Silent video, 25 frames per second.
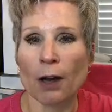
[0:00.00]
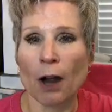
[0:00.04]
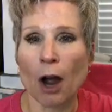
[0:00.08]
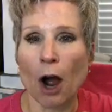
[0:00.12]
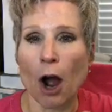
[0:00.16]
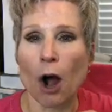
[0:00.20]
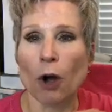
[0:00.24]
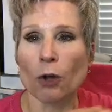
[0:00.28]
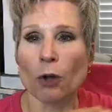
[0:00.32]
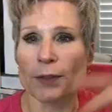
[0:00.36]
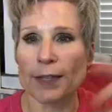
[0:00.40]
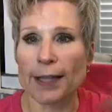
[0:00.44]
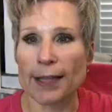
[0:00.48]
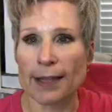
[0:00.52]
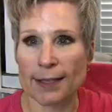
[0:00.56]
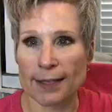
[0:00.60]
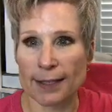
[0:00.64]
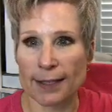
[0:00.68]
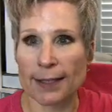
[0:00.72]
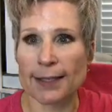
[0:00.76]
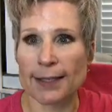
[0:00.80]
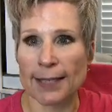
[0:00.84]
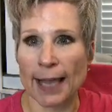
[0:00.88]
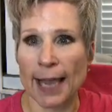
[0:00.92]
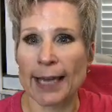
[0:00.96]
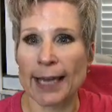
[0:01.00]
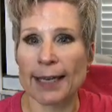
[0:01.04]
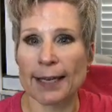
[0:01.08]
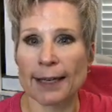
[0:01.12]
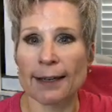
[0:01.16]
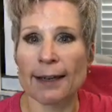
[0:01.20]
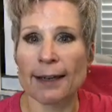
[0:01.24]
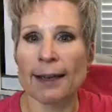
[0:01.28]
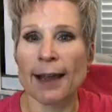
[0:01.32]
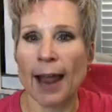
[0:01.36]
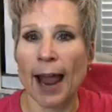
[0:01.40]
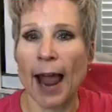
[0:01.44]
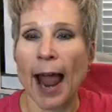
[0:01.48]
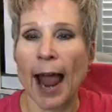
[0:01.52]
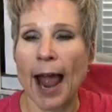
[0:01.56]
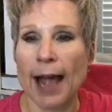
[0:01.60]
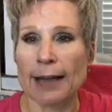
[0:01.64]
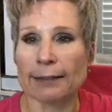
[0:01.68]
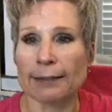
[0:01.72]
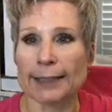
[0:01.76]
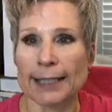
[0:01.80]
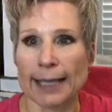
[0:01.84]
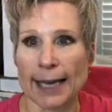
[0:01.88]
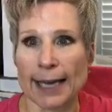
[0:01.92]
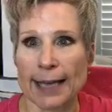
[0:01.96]
only this is like
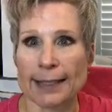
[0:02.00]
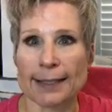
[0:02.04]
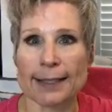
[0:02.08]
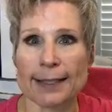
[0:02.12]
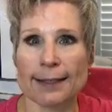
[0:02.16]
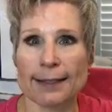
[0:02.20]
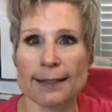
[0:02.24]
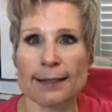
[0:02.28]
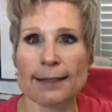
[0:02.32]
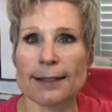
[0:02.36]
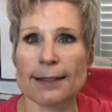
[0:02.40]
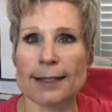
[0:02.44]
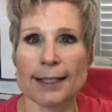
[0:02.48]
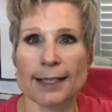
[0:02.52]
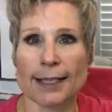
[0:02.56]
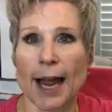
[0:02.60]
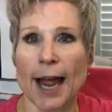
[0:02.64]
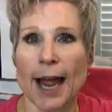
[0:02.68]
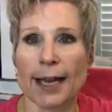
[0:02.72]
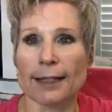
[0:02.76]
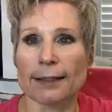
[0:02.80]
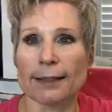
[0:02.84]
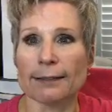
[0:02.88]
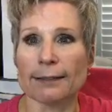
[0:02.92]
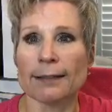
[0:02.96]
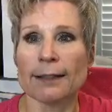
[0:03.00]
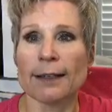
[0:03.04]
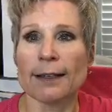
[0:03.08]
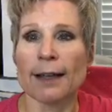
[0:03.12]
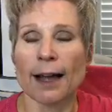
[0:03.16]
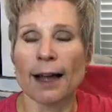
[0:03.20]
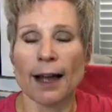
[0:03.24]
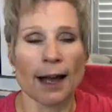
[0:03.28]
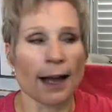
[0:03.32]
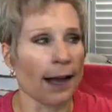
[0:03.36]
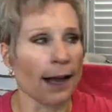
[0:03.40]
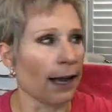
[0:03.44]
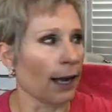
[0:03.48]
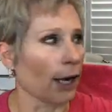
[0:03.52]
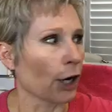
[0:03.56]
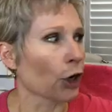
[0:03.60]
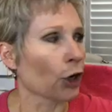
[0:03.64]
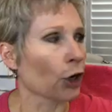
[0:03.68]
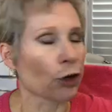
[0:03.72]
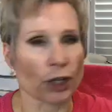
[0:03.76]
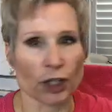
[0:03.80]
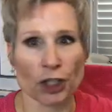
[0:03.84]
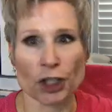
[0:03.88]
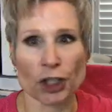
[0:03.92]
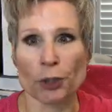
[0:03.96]
LDS style,
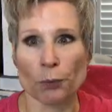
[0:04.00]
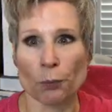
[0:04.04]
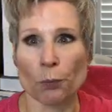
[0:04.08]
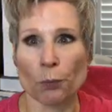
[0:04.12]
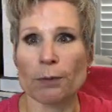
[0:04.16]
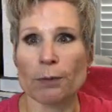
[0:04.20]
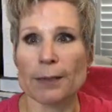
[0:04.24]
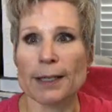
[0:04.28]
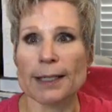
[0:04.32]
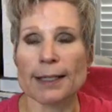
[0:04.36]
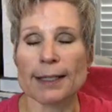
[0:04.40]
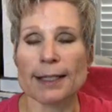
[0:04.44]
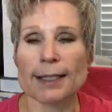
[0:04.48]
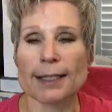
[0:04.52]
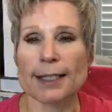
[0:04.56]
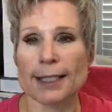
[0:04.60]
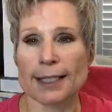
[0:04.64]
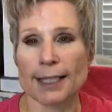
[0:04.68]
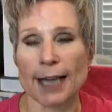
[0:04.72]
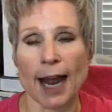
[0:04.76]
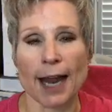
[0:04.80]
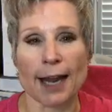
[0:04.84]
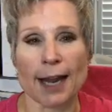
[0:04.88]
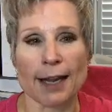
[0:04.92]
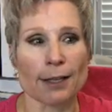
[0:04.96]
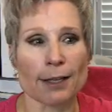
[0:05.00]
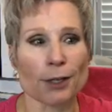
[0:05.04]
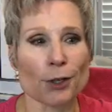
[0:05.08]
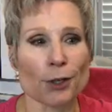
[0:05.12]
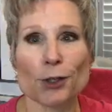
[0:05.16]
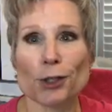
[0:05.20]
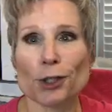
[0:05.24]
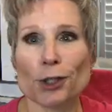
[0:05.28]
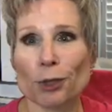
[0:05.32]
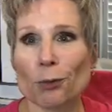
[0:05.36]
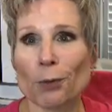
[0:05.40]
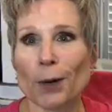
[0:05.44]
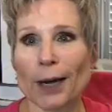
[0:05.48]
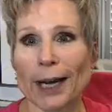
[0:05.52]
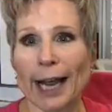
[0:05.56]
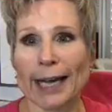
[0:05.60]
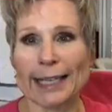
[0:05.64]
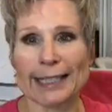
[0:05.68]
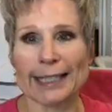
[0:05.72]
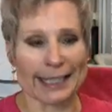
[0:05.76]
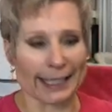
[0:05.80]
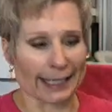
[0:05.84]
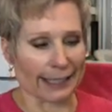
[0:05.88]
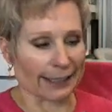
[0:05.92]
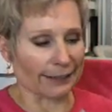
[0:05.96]
Christian woman style. So what I
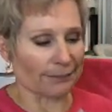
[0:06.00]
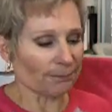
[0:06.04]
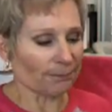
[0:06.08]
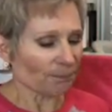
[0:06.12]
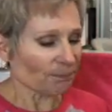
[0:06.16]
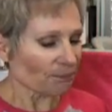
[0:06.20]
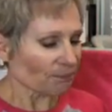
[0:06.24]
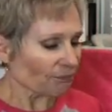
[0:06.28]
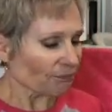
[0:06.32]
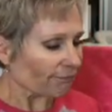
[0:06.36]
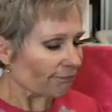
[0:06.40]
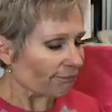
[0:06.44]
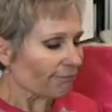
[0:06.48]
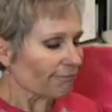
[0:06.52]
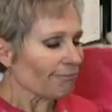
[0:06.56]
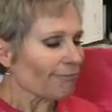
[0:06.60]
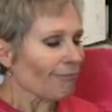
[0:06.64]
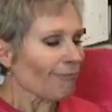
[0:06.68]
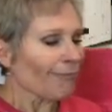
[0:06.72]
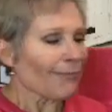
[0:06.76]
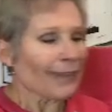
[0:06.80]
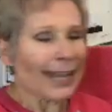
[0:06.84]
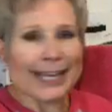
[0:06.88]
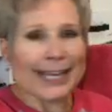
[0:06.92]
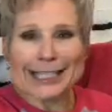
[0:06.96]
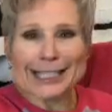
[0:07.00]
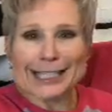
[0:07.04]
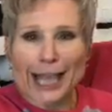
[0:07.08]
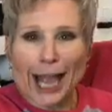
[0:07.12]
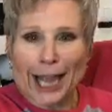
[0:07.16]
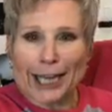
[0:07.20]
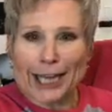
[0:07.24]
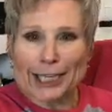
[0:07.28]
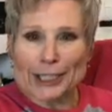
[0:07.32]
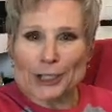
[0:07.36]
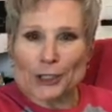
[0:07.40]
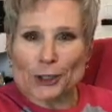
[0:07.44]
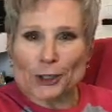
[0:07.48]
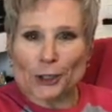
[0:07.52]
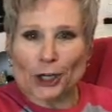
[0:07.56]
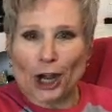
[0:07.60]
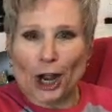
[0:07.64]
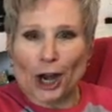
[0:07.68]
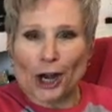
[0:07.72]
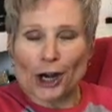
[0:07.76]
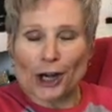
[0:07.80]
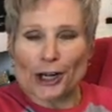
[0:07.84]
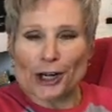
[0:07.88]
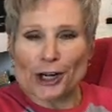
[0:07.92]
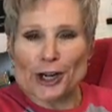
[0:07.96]
did is I took
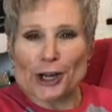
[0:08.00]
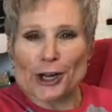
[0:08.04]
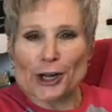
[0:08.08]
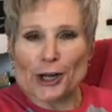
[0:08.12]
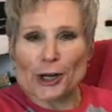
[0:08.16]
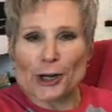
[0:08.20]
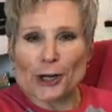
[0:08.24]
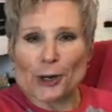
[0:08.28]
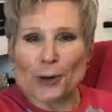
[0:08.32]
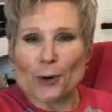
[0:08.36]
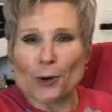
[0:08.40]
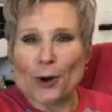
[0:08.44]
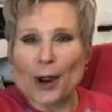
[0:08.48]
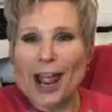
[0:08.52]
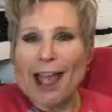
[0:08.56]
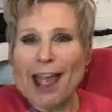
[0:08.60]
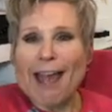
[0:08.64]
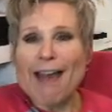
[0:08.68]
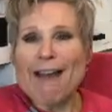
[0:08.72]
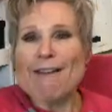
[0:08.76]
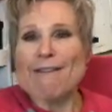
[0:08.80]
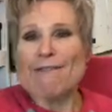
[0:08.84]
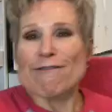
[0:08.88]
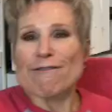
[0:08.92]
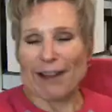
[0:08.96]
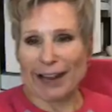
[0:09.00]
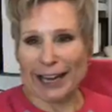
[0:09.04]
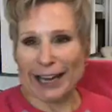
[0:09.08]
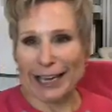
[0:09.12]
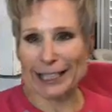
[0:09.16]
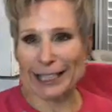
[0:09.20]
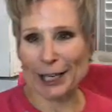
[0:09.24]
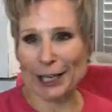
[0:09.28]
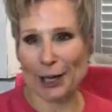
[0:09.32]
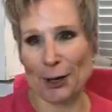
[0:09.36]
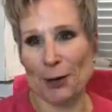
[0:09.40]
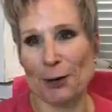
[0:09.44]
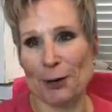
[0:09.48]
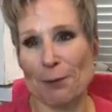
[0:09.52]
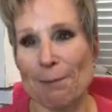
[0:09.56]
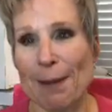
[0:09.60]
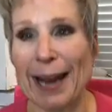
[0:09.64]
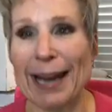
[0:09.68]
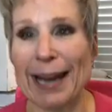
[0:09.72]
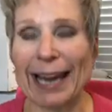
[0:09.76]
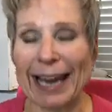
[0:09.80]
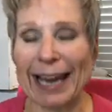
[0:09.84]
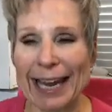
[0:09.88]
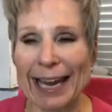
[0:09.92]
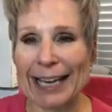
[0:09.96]
our new Fake It Till You
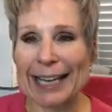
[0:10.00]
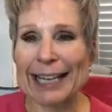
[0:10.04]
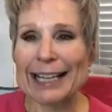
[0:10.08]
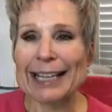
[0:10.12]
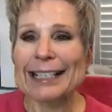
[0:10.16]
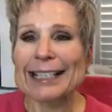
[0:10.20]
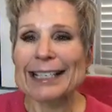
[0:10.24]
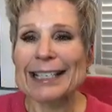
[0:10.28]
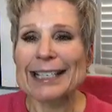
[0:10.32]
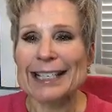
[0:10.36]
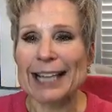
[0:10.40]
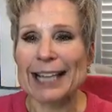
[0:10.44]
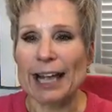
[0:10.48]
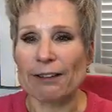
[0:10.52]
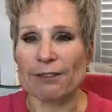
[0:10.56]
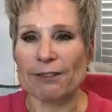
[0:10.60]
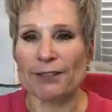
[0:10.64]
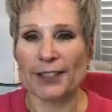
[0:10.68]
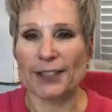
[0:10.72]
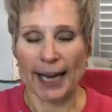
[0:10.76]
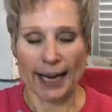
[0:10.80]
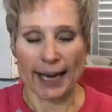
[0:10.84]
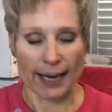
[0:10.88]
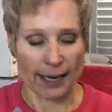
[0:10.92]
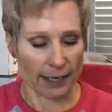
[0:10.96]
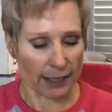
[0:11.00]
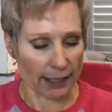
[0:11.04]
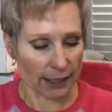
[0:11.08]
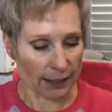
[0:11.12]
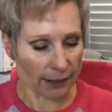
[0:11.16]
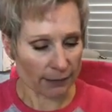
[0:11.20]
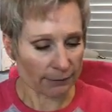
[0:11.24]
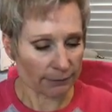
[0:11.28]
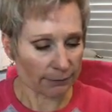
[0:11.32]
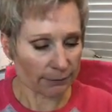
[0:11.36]
Make It self tanner,